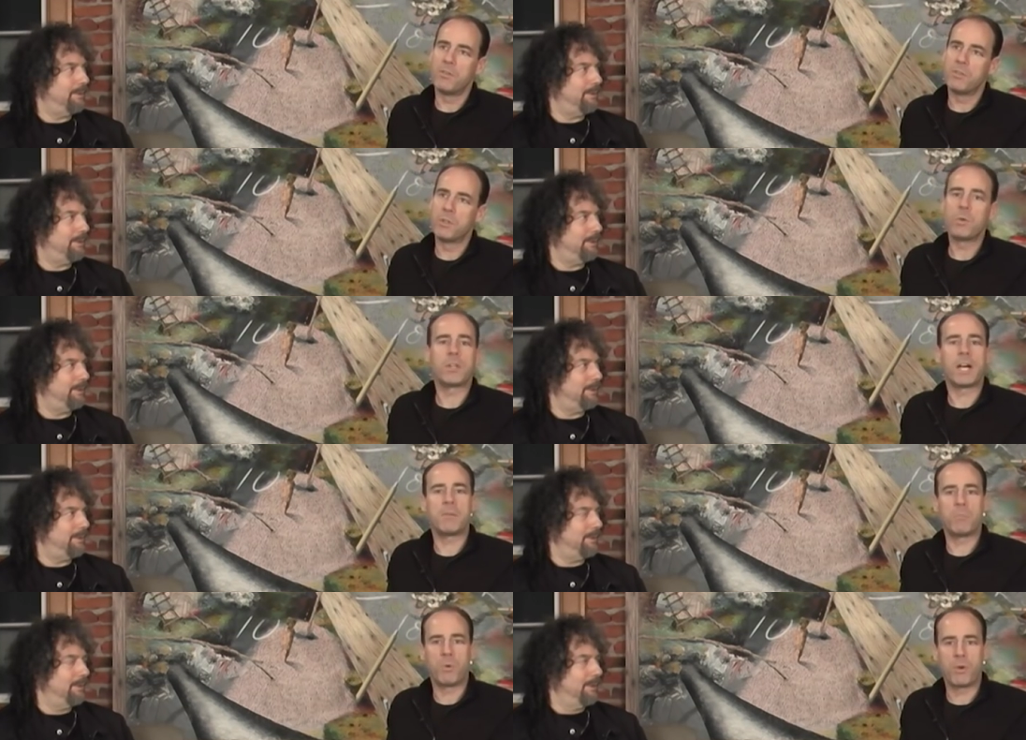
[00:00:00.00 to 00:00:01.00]
Speaker 1: do a
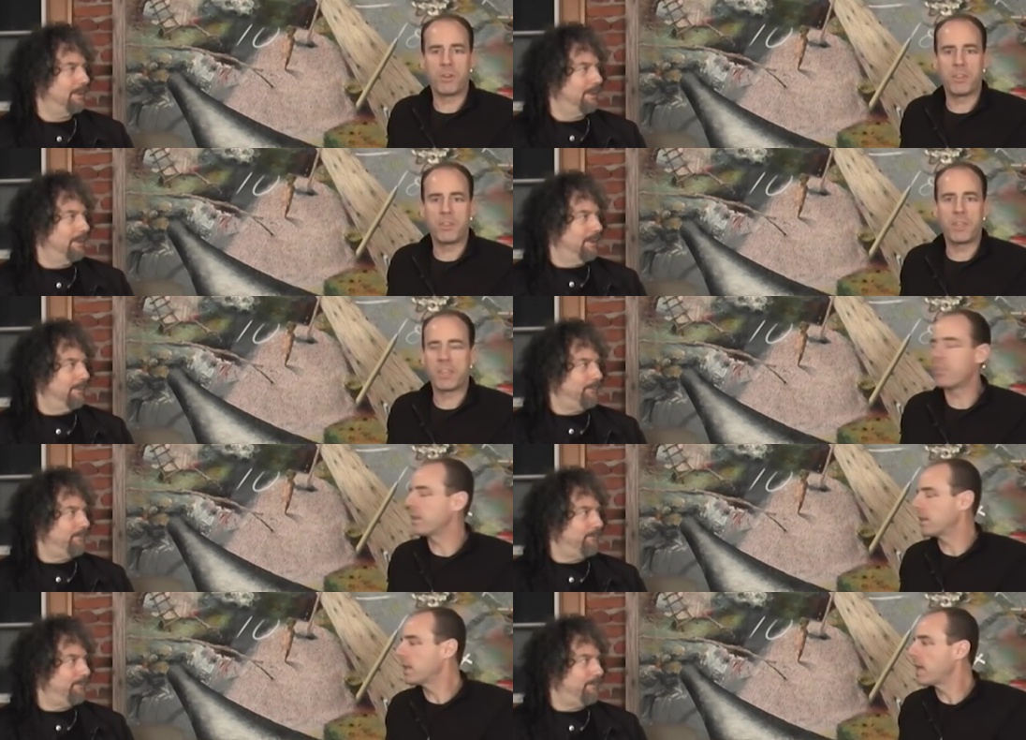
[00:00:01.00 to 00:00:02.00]
lot more than they
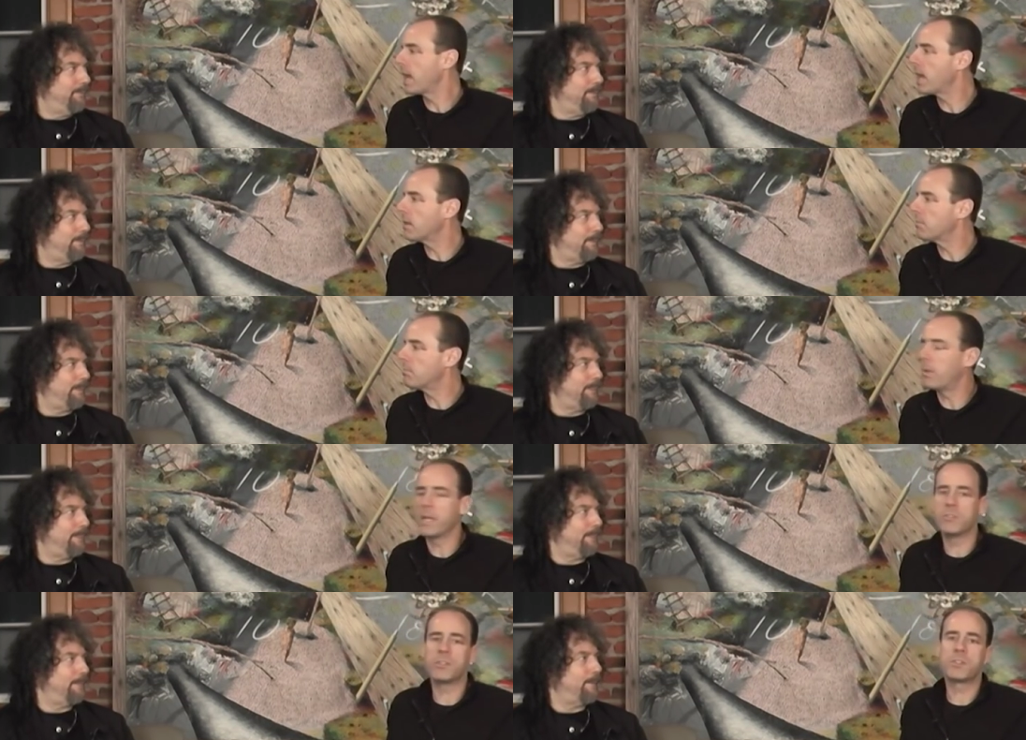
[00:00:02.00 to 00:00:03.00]
think they can
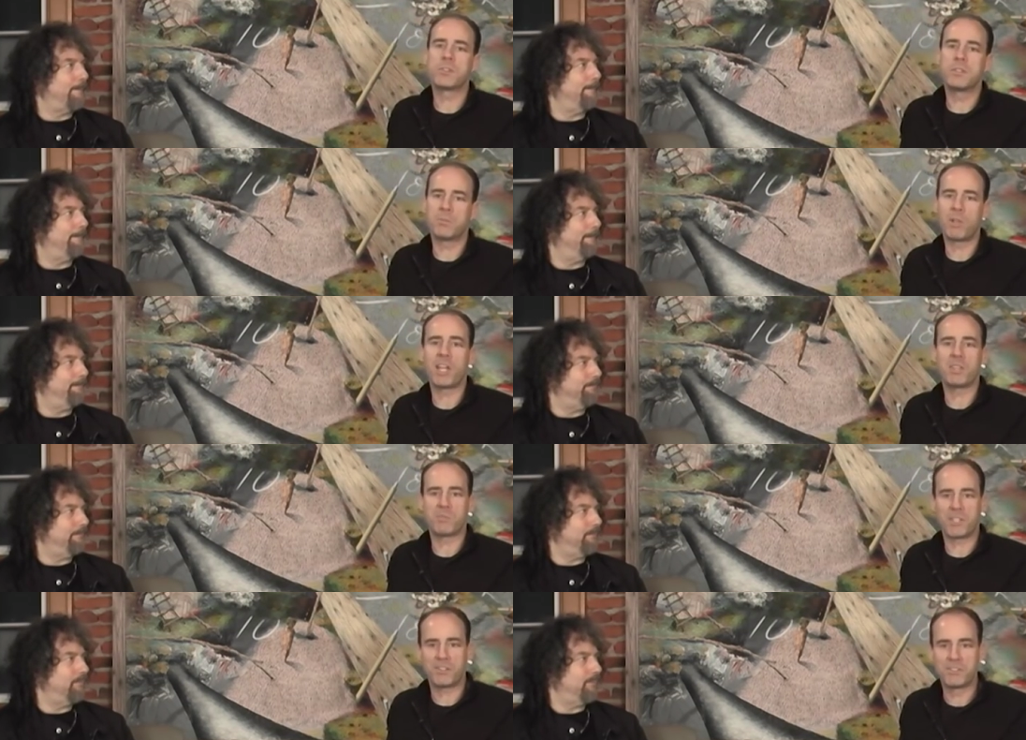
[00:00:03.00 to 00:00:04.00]
by just applying
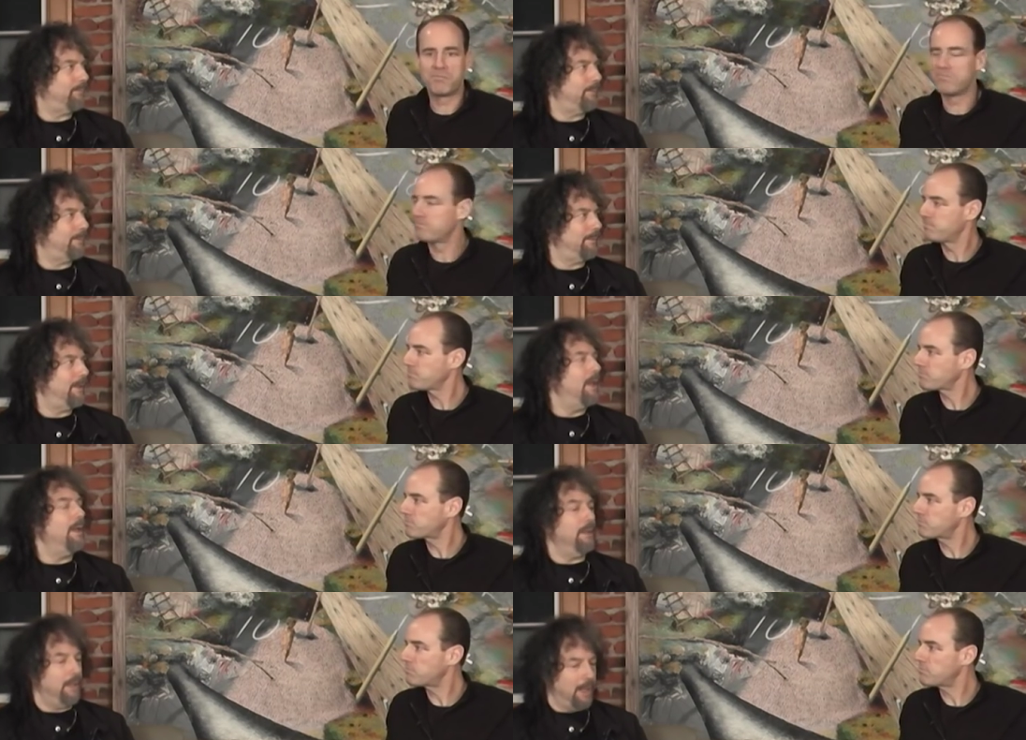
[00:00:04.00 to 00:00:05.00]
themselves.
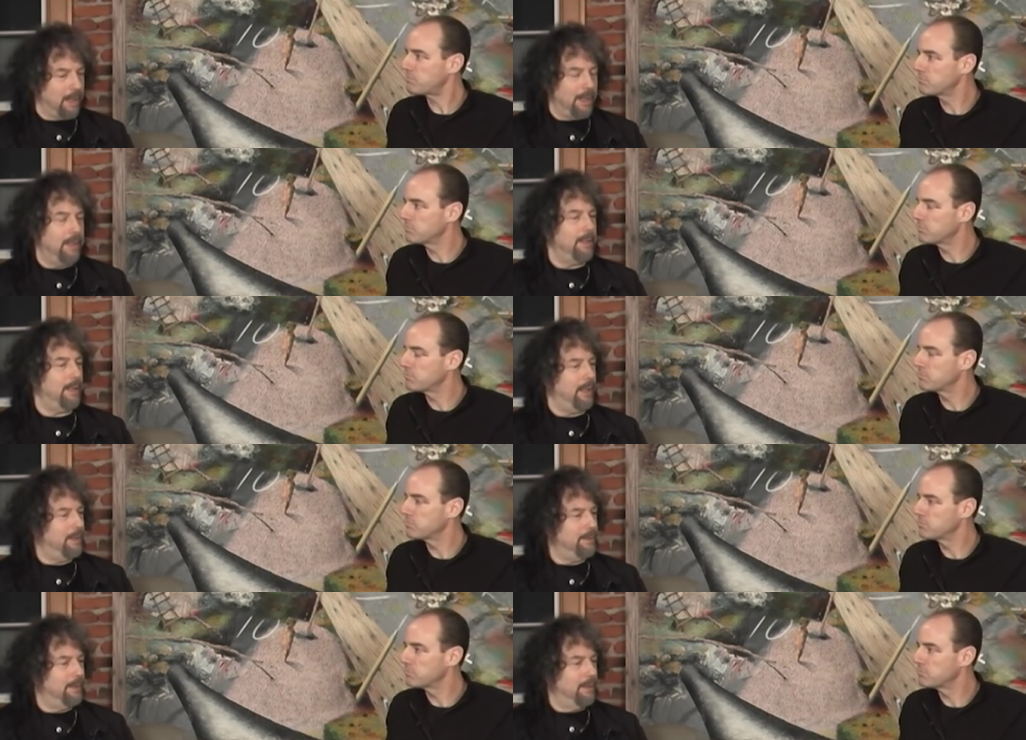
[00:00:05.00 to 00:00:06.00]
Speaker 2: Yeah, and,
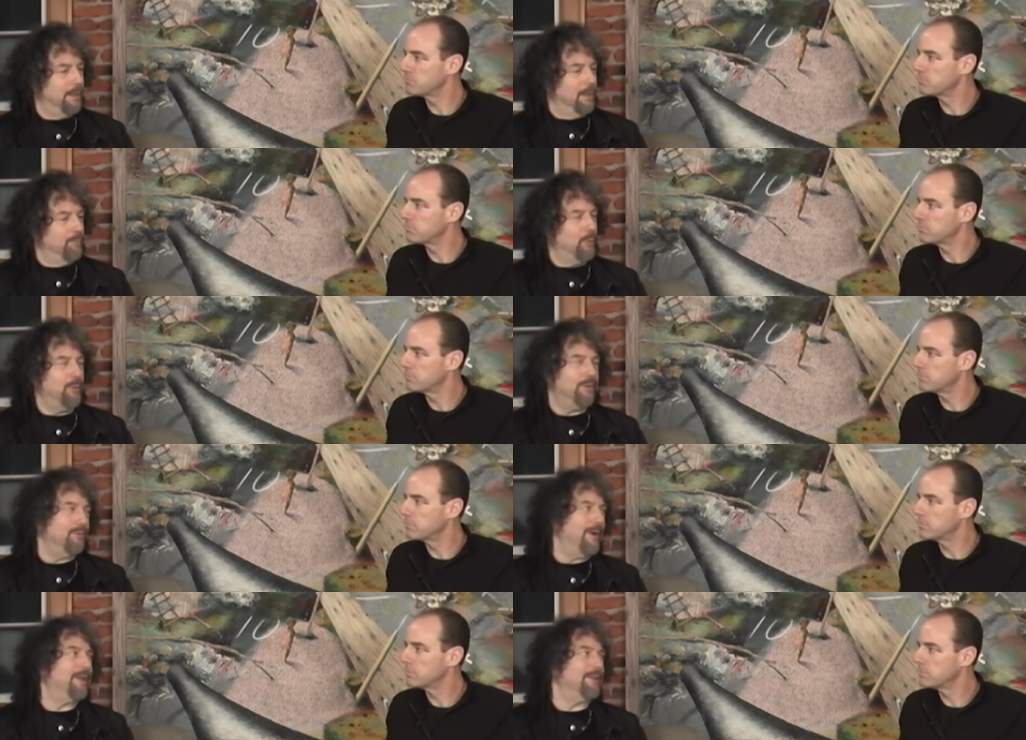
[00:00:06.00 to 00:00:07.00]
and but with the
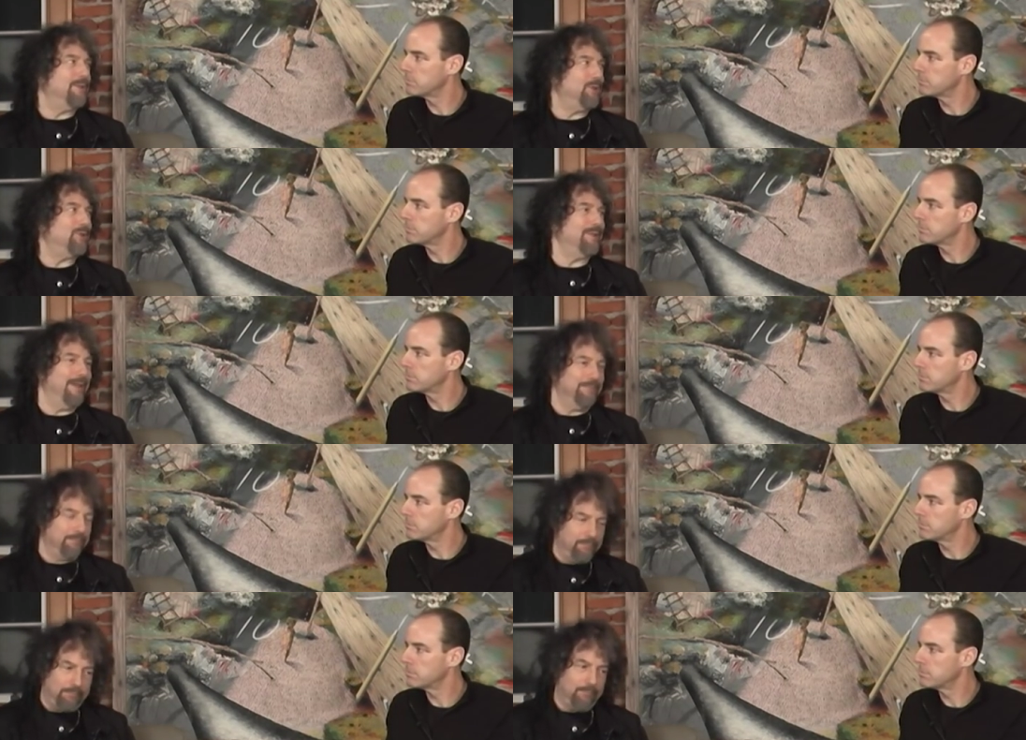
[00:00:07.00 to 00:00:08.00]
recognition that
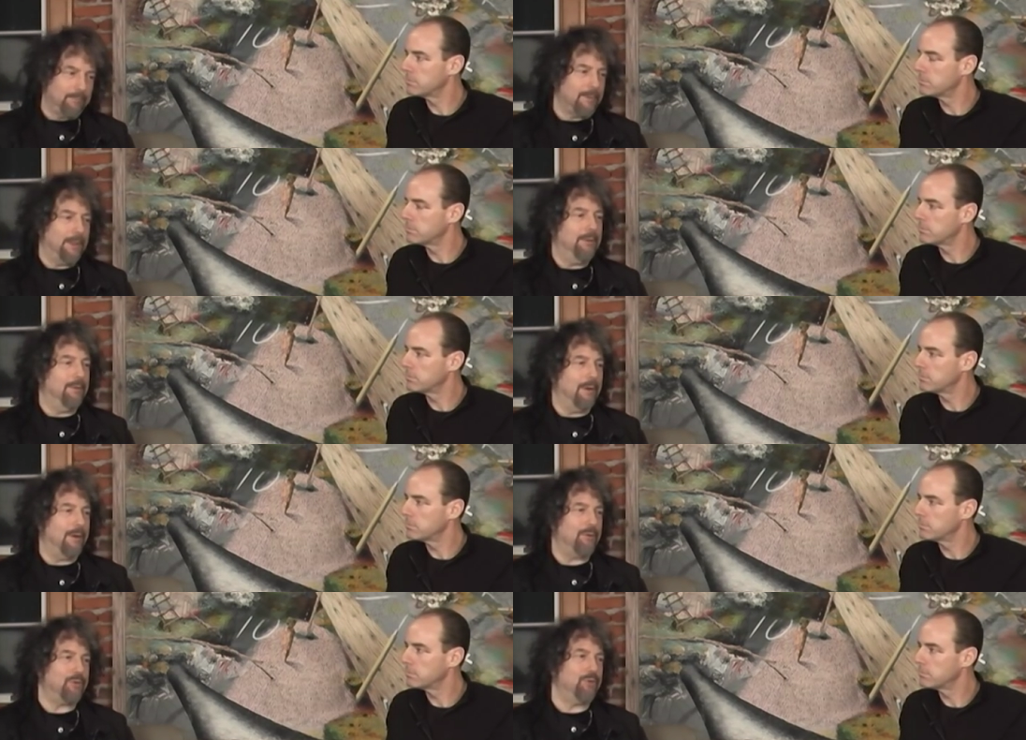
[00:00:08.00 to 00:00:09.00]
you know,
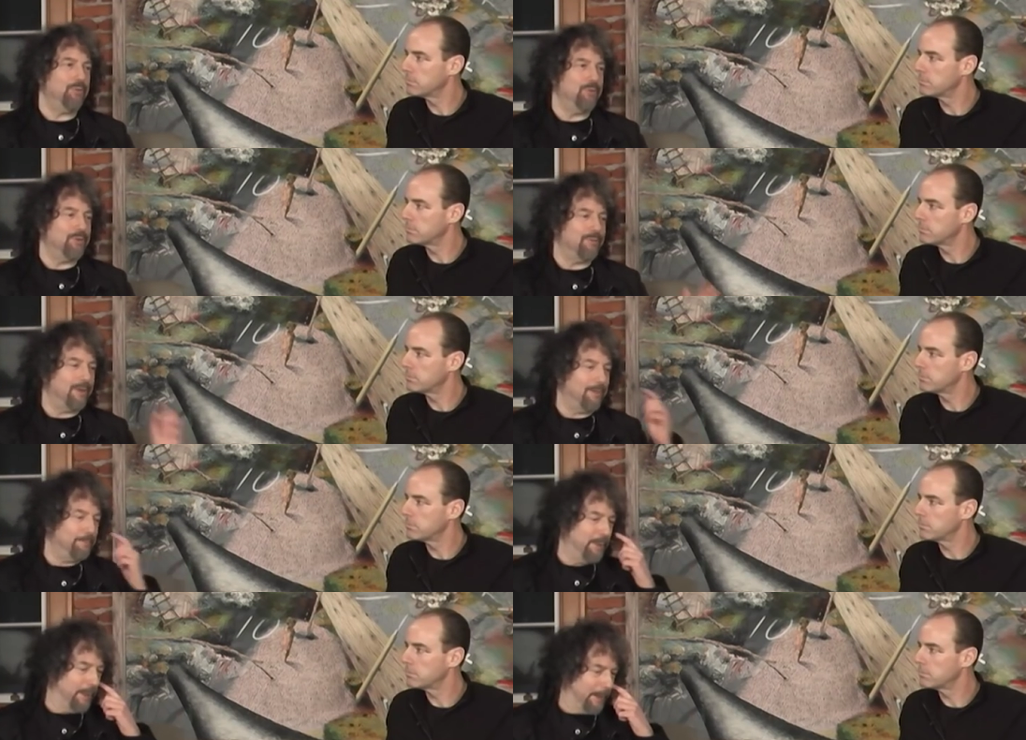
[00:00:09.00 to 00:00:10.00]
all students of harp
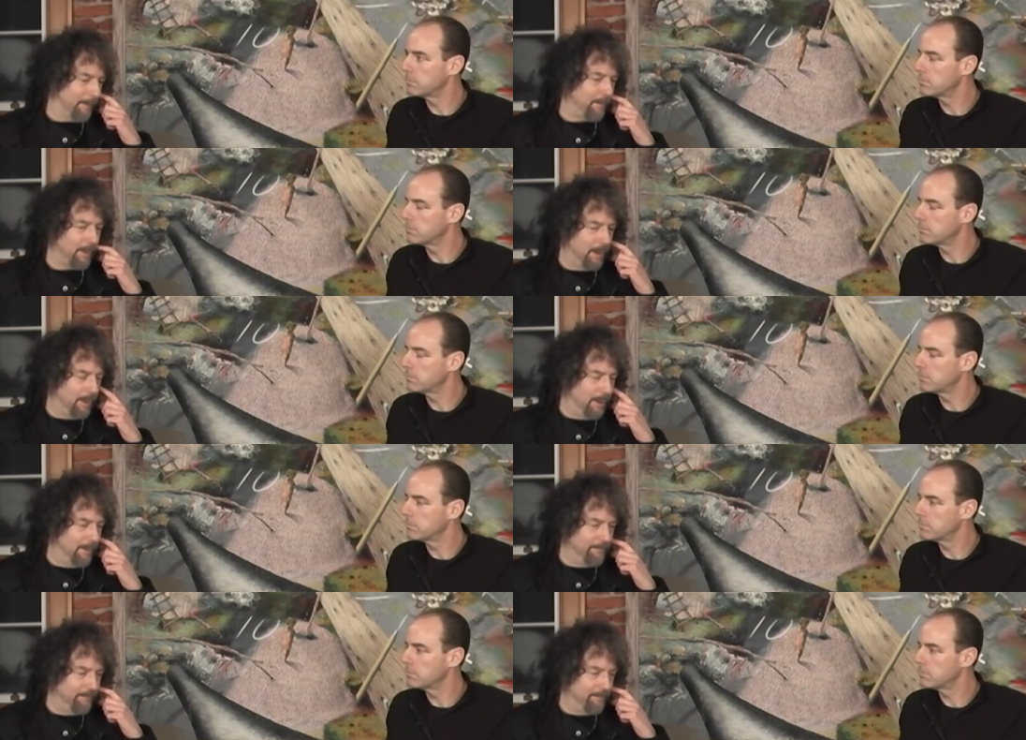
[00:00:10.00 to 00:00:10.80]
playing, um,